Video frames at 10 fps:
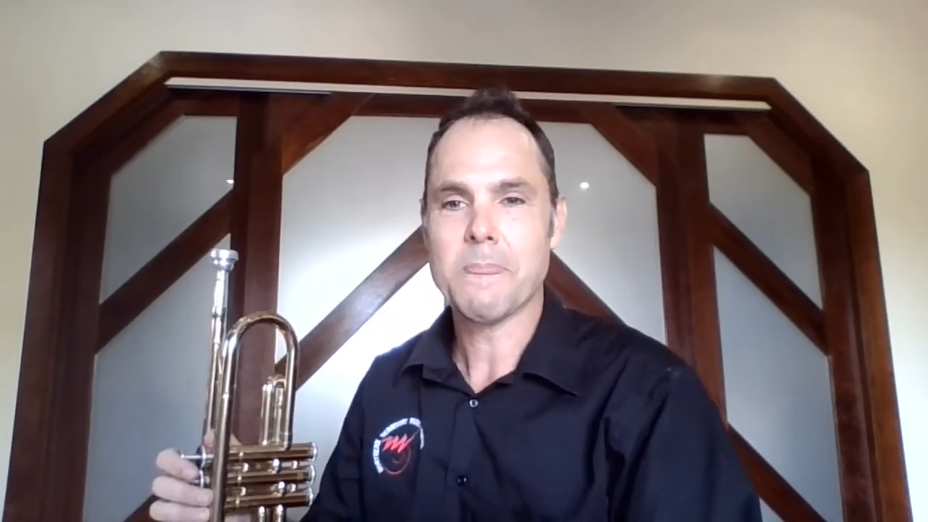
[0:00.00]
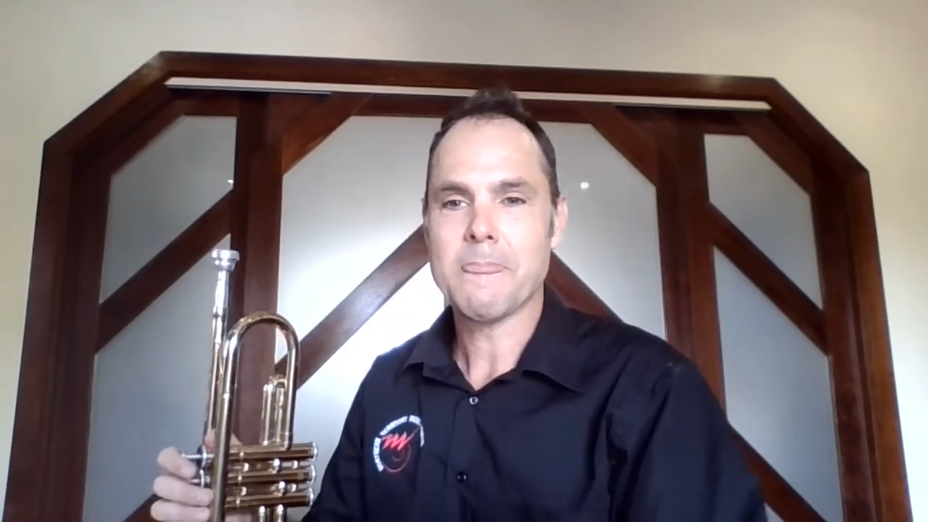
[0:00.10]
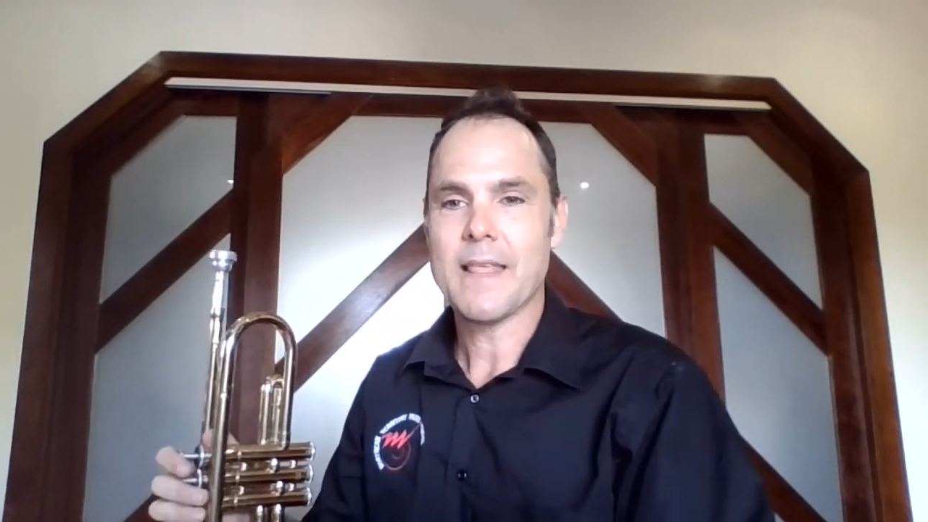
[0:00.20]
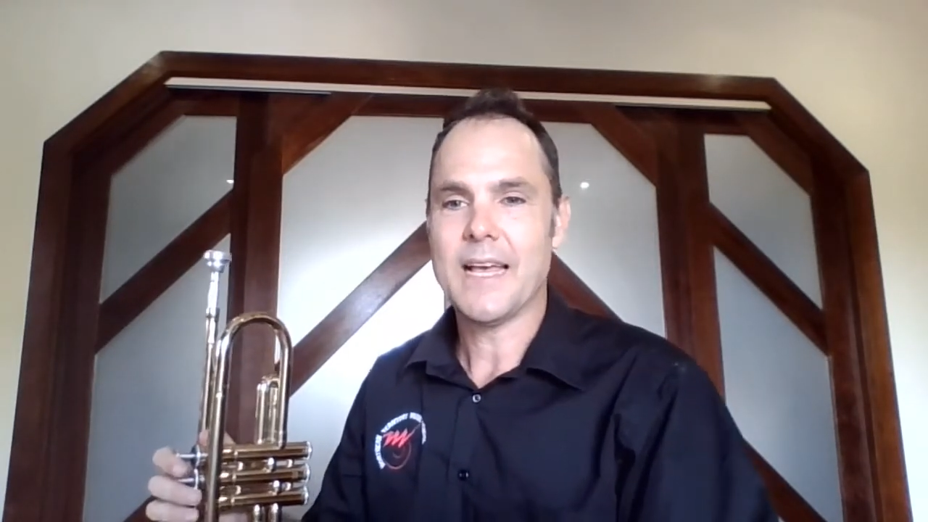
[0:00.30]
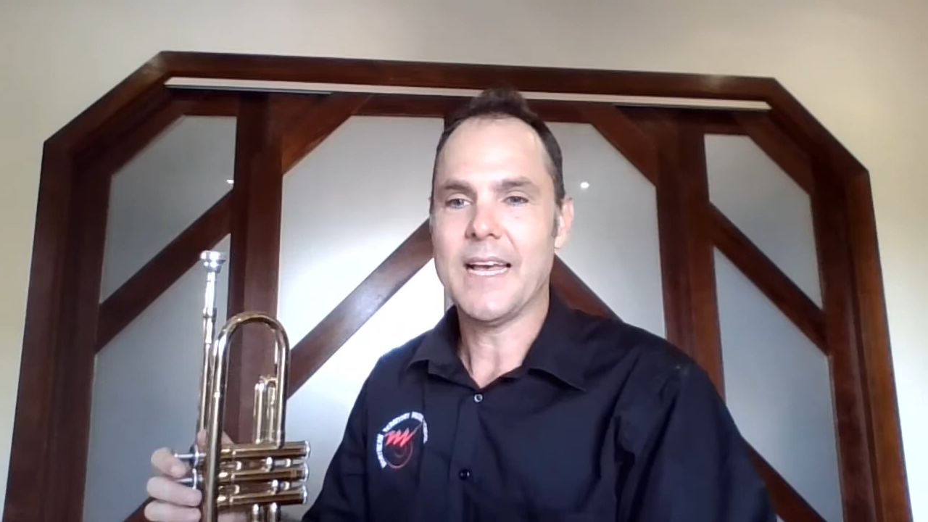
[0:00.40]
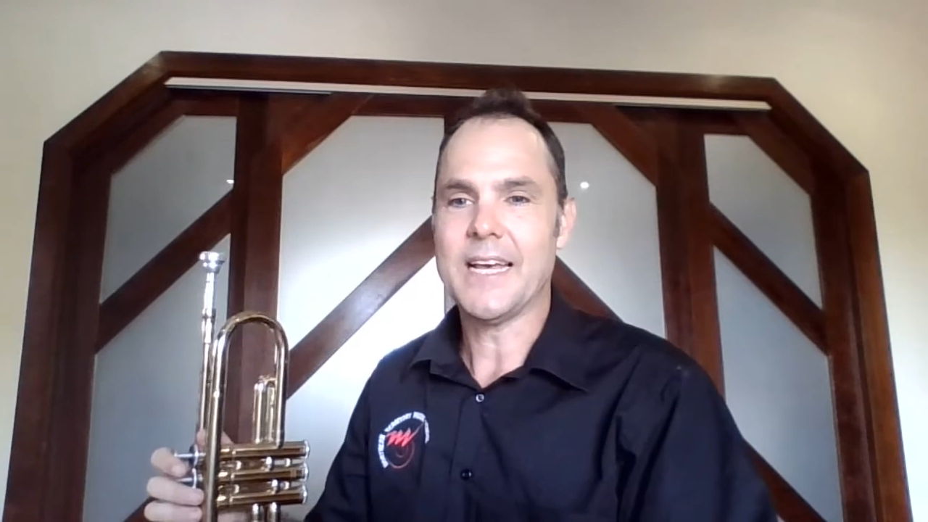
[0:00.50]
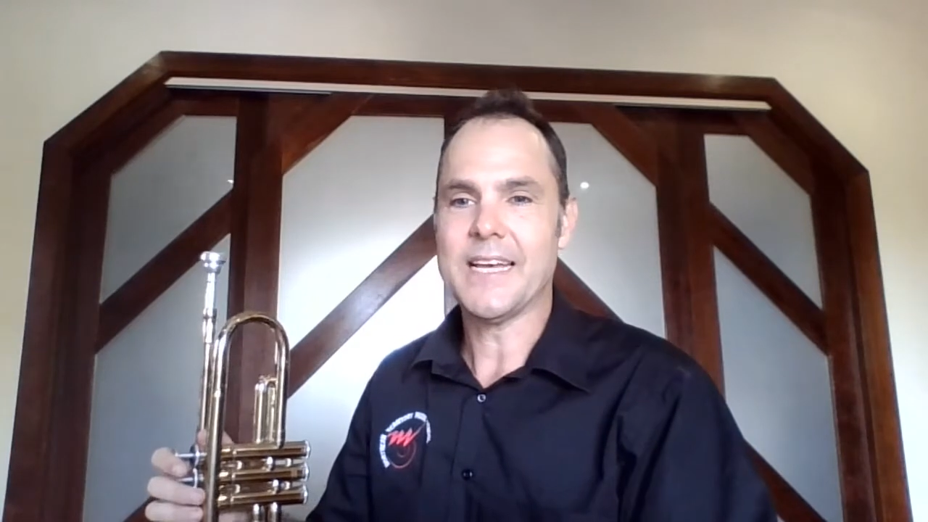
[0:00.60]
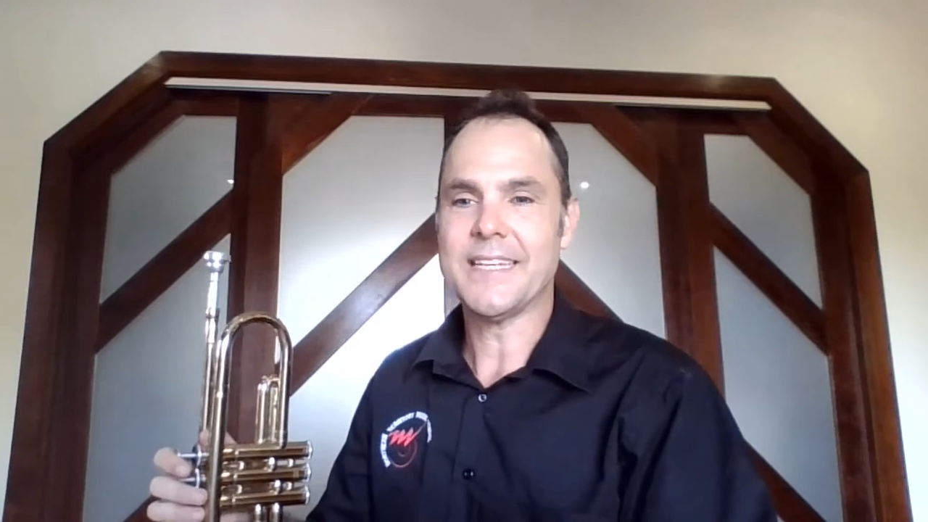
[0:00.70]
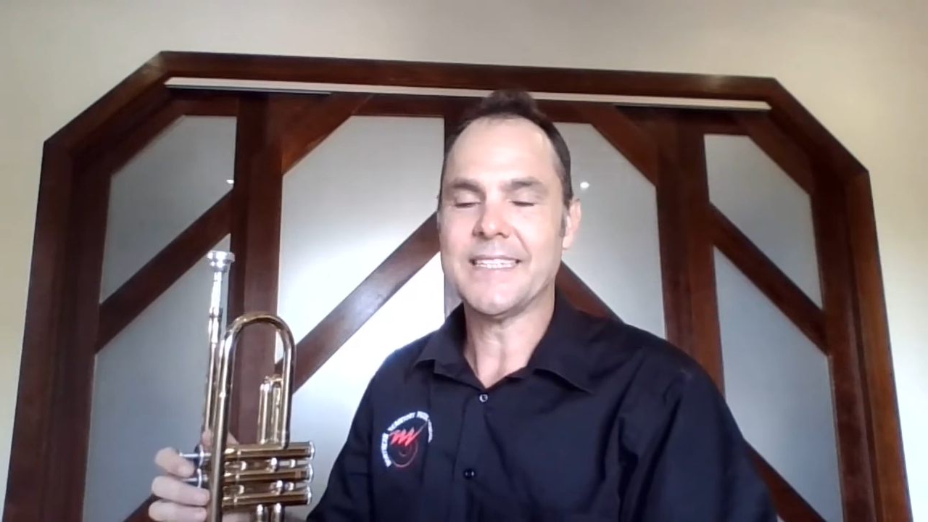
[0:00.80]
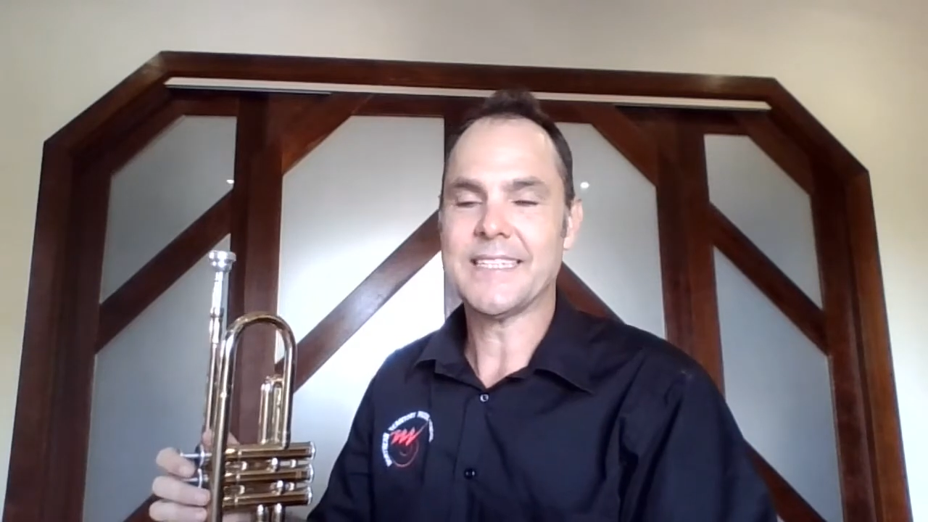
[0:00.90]

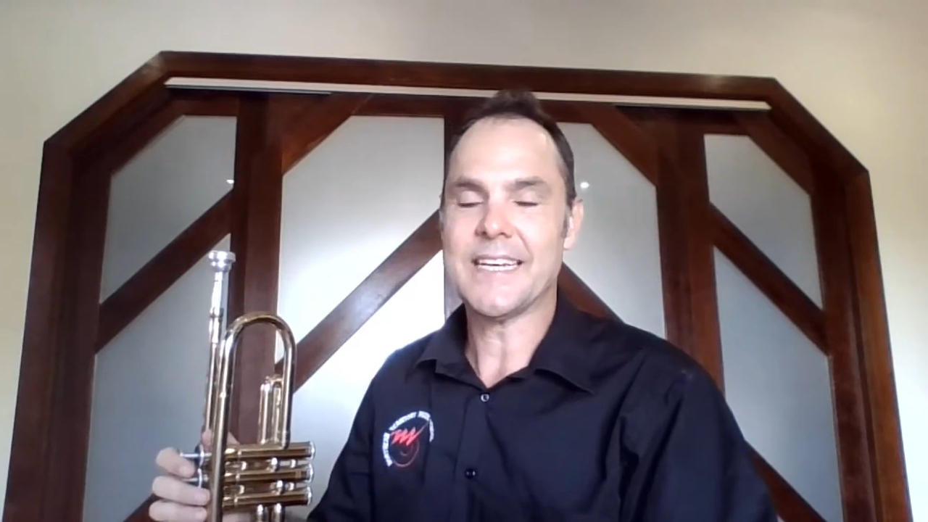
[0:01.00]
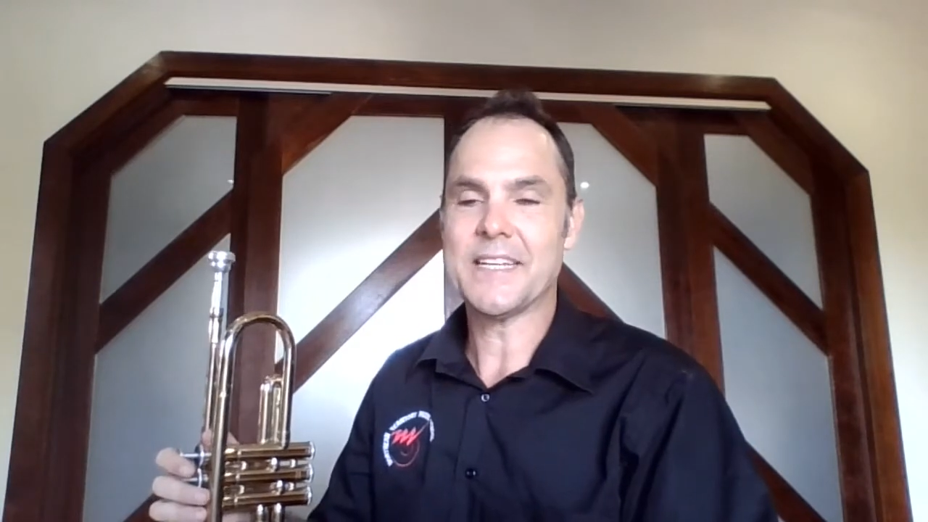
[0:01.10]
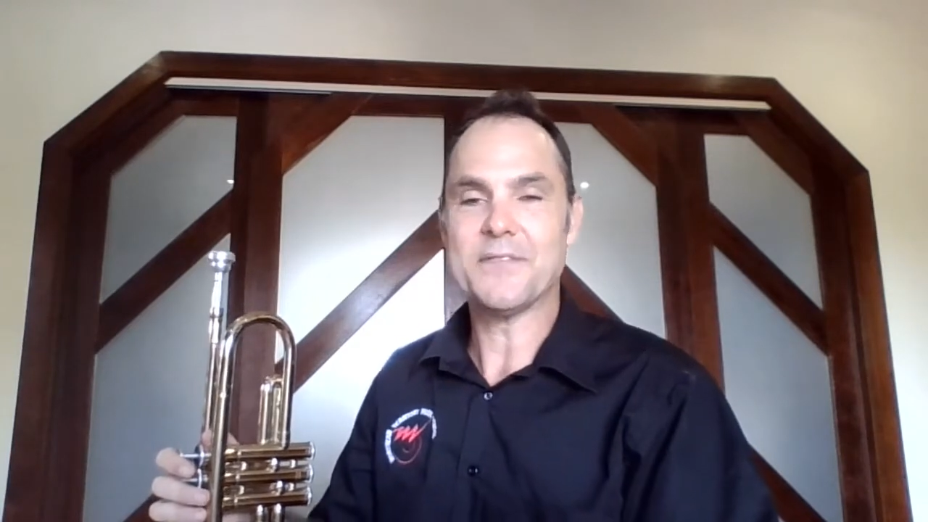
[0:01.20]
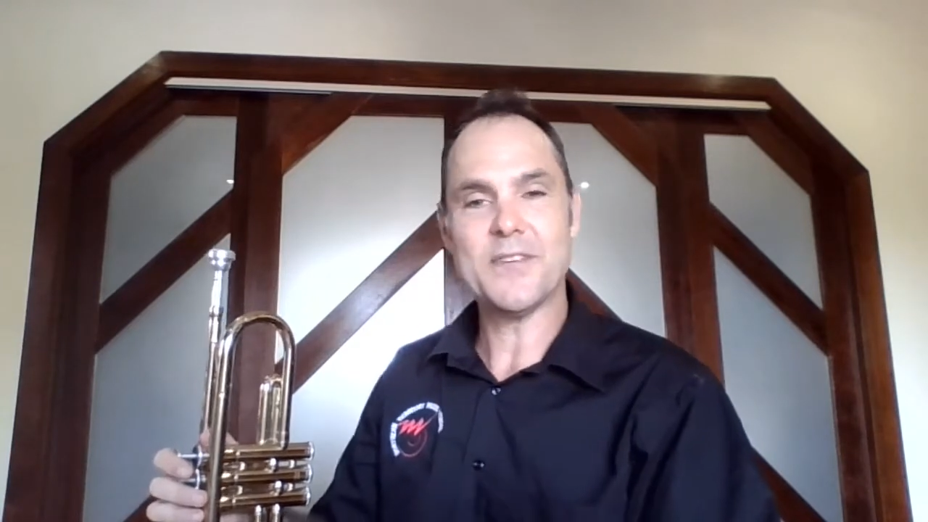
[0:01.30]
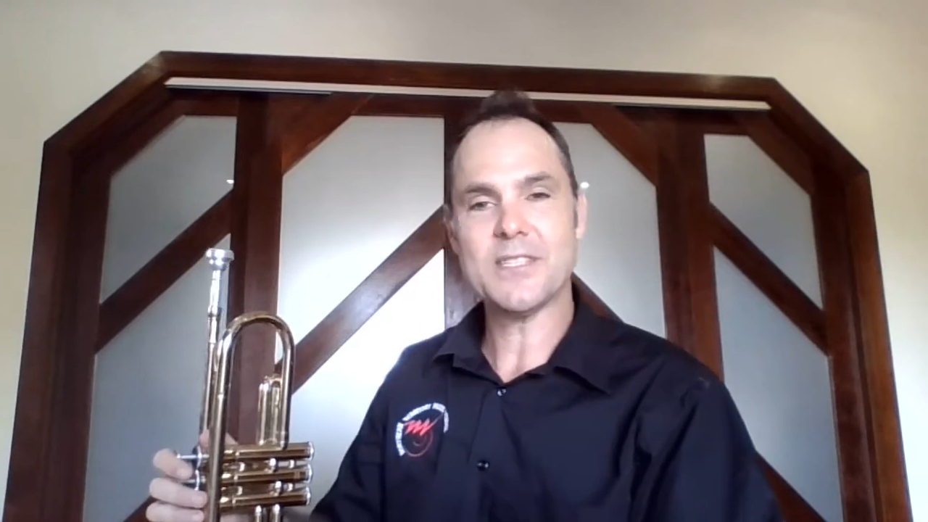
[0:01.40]
And the first